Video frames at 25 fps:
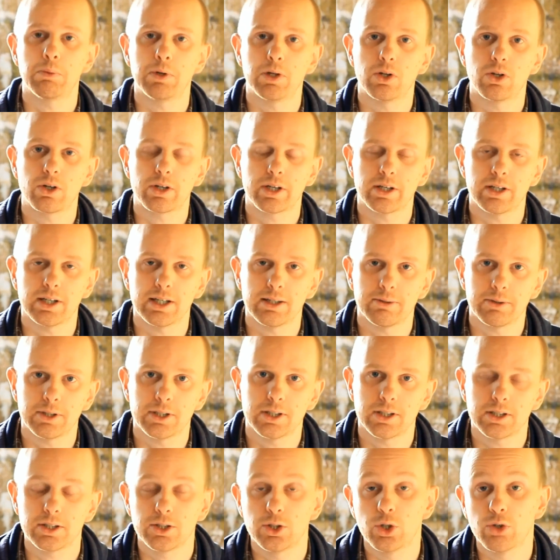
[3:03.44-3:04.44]
when we look at
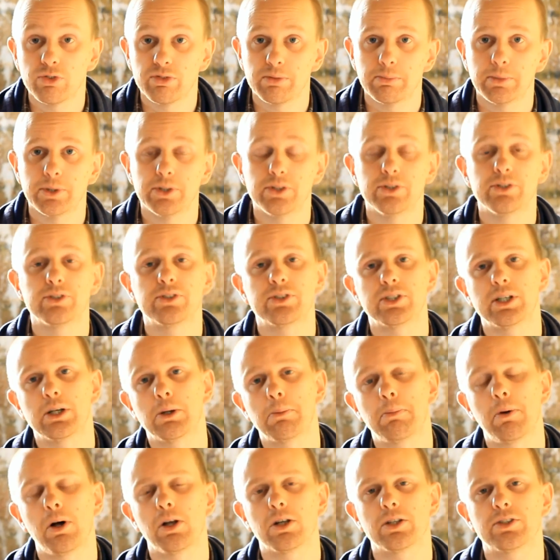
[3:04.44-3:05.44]
our governments and
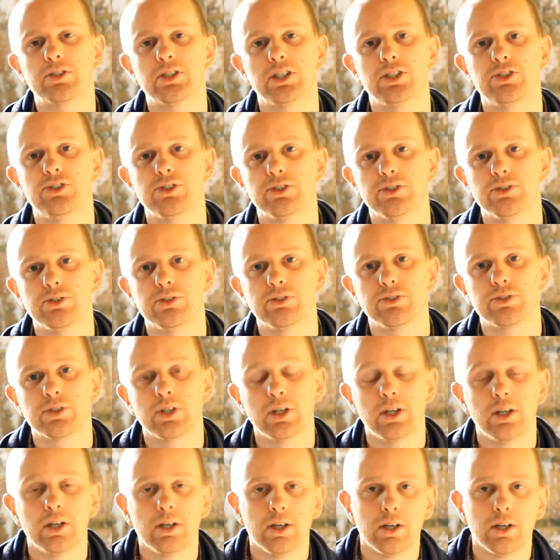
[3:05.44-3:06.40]
our politicians.